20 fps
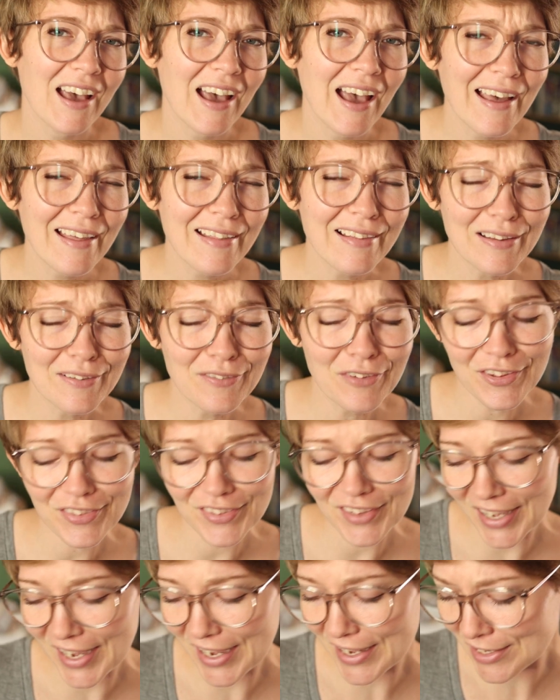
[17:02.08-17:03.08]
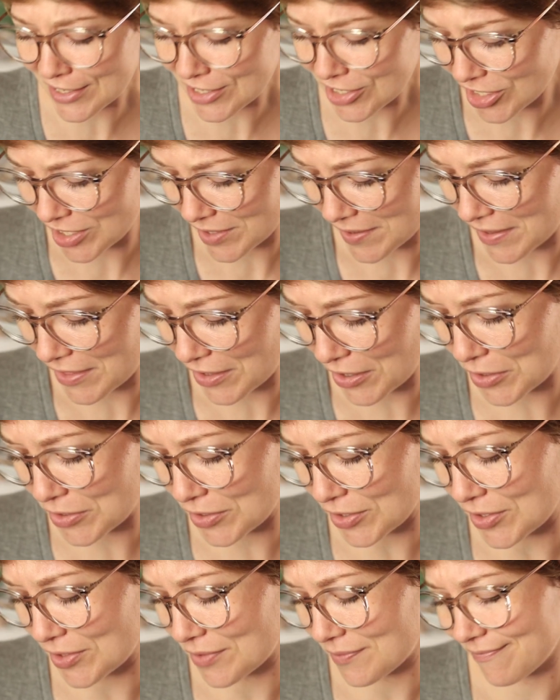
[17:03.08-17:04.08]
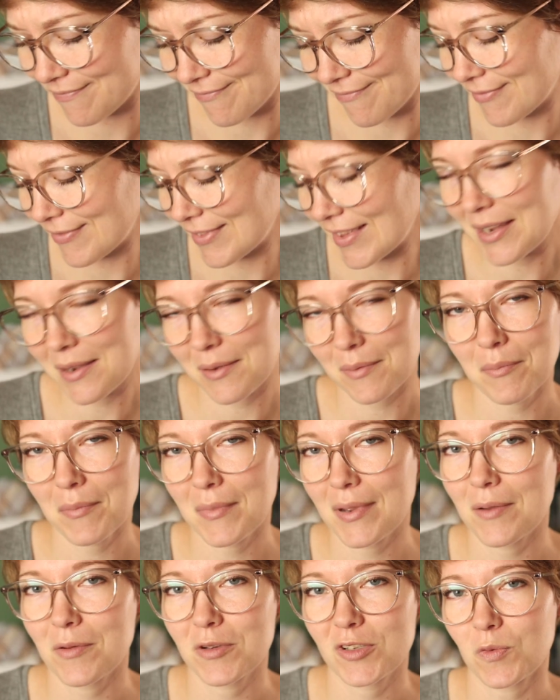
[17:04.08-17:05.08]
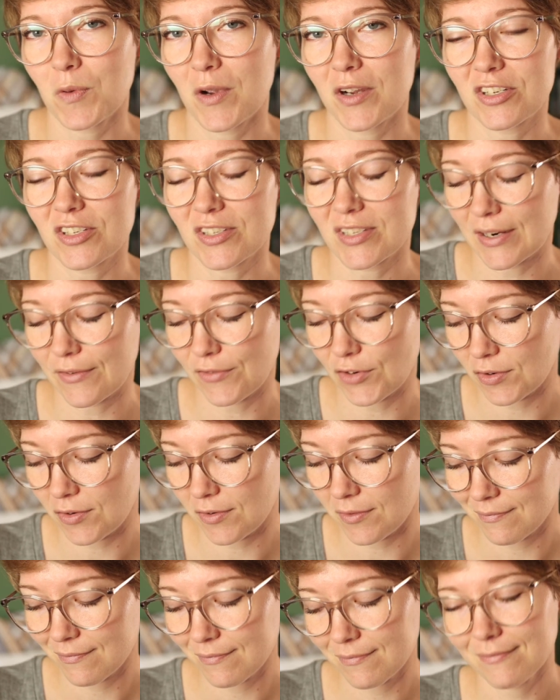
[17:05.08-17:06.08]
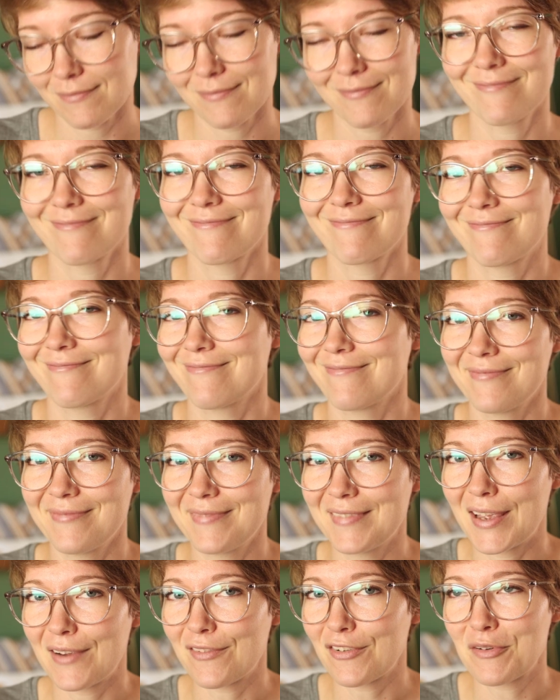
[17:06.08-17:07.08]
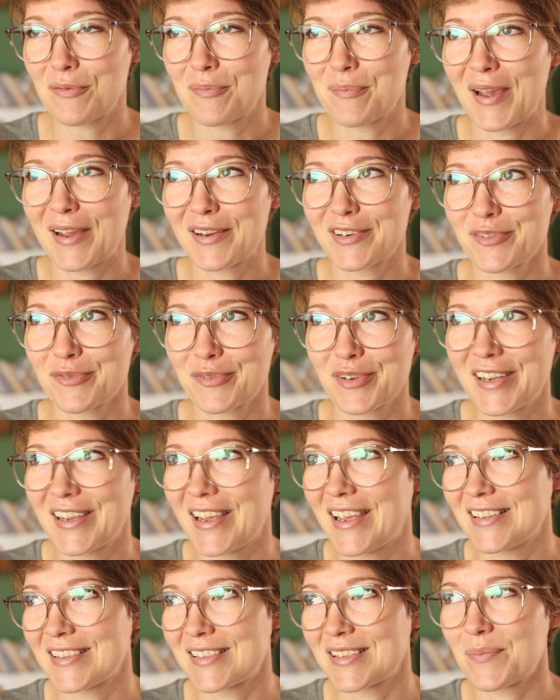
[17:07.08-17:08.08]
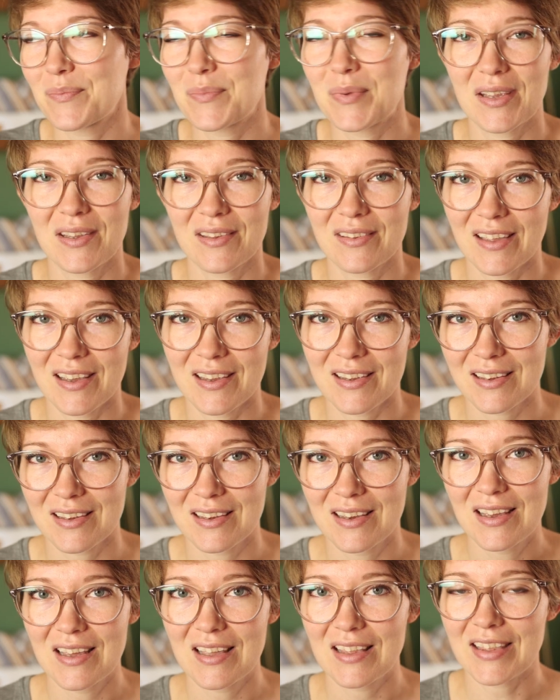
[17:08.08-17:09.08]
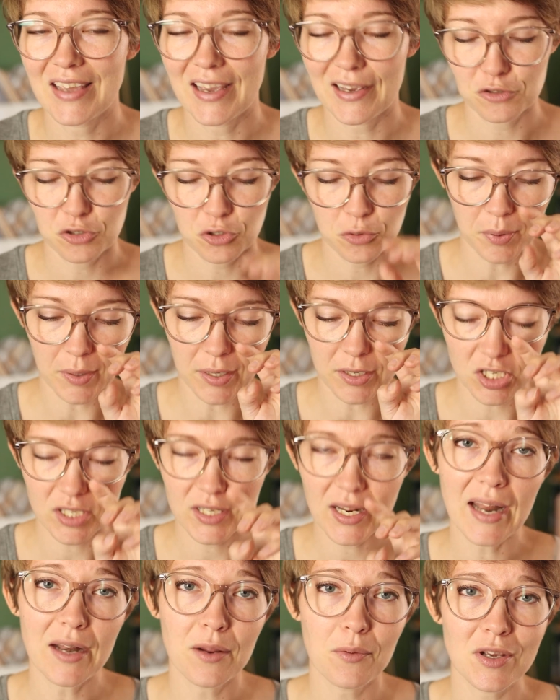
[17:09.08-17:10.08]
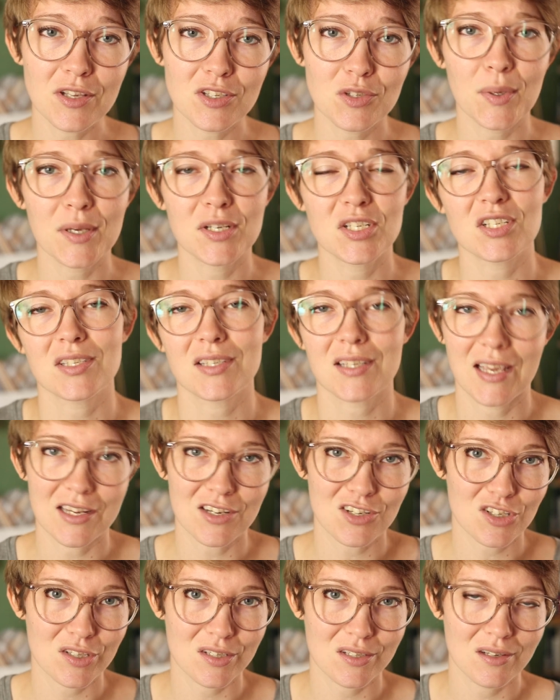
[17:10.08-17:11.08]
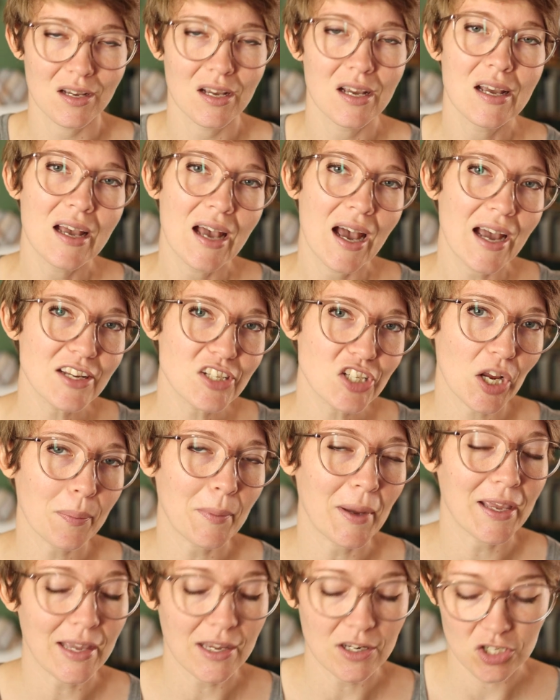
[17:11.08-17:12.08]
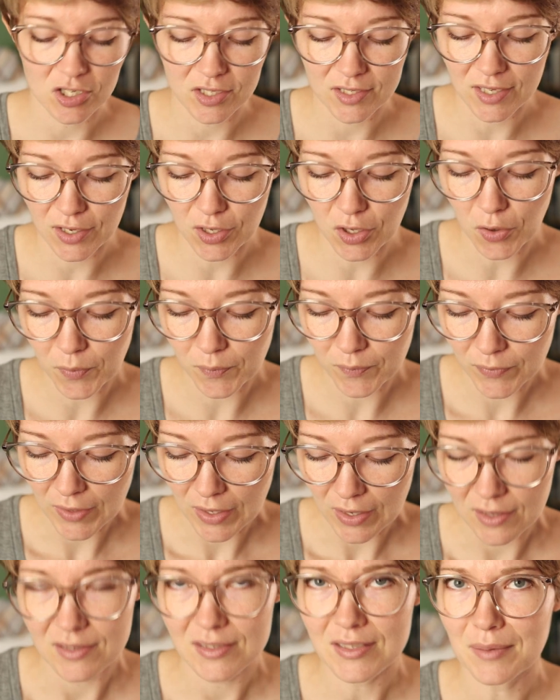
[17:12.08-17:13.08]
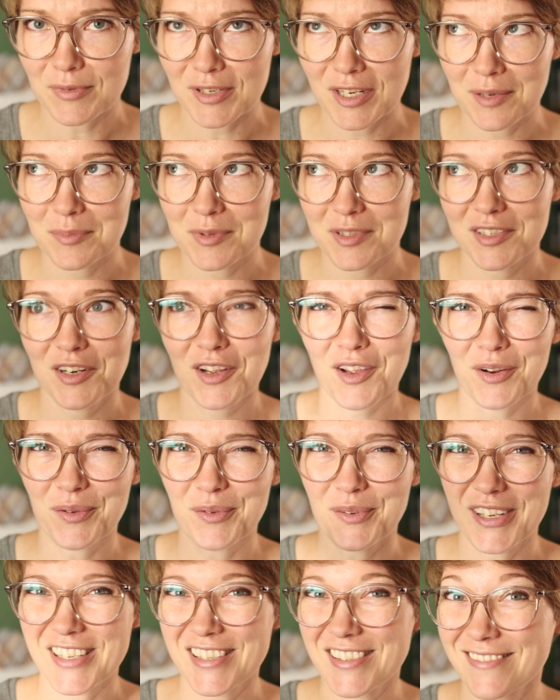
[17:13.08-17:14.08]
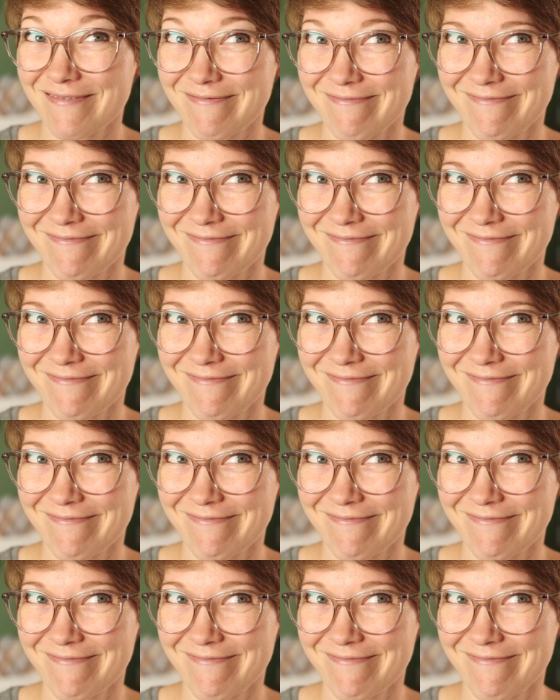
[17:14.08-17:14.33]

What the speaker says: I live on the edge. There's like, my swatches never match what ends up being like the actual project. Anyway, so I check my gauge as I go. Sometimes, not always.